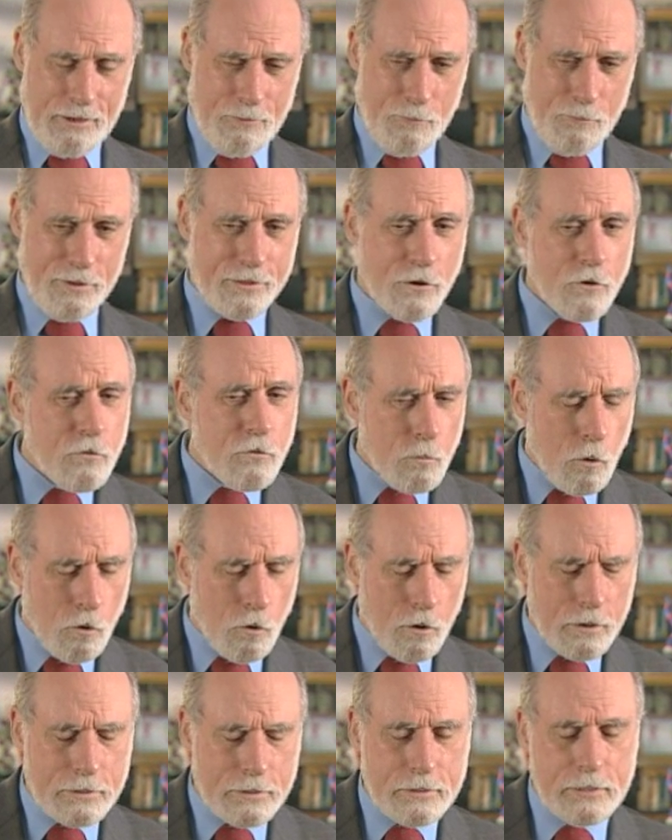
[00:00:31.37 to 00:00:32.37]
But there's
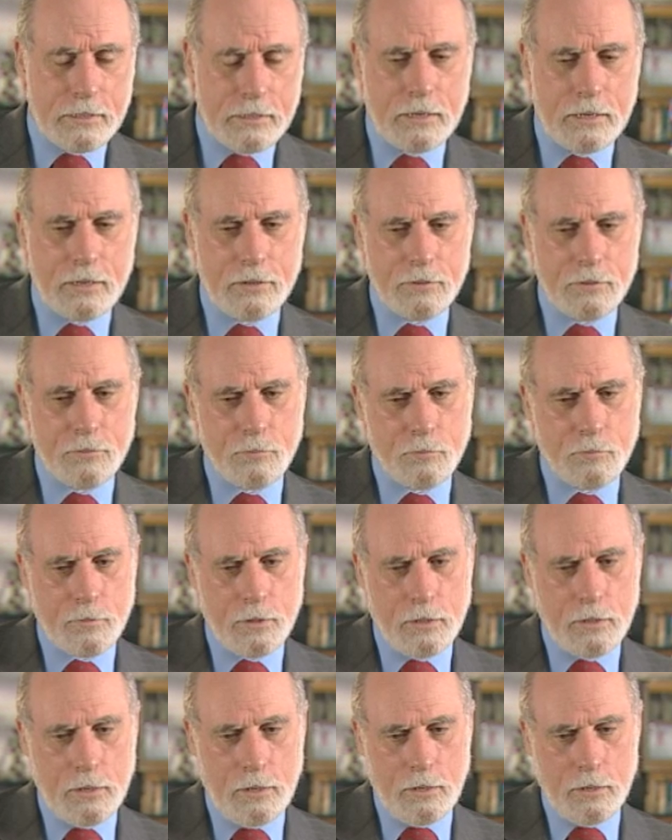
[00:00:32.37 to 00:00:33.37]
more.
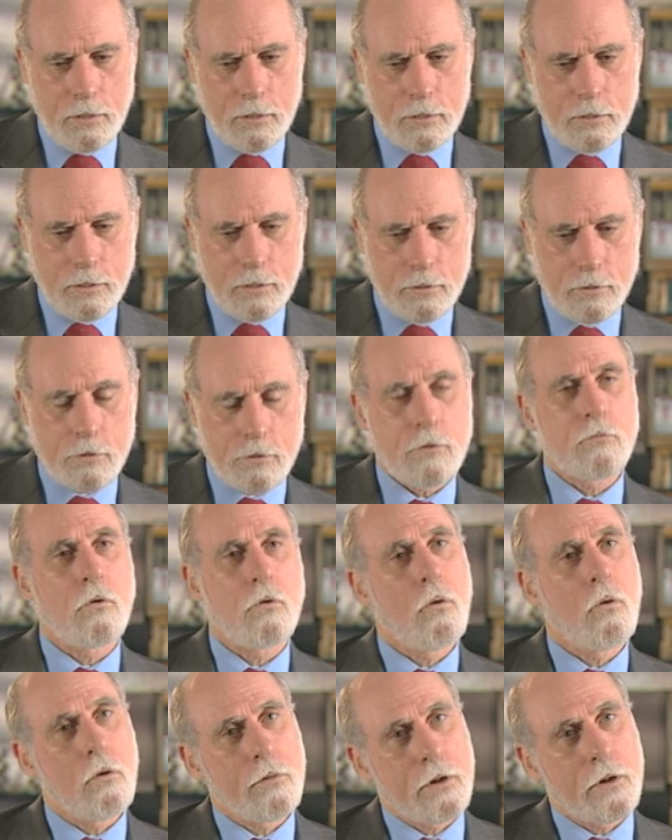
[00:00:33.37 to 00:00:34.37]
In another
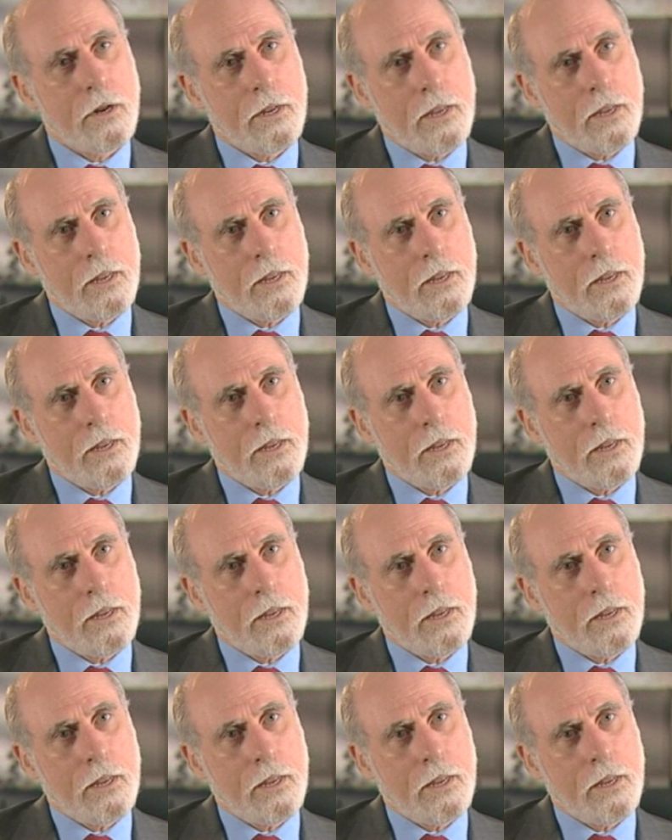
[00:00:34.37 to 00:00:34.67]
role that I...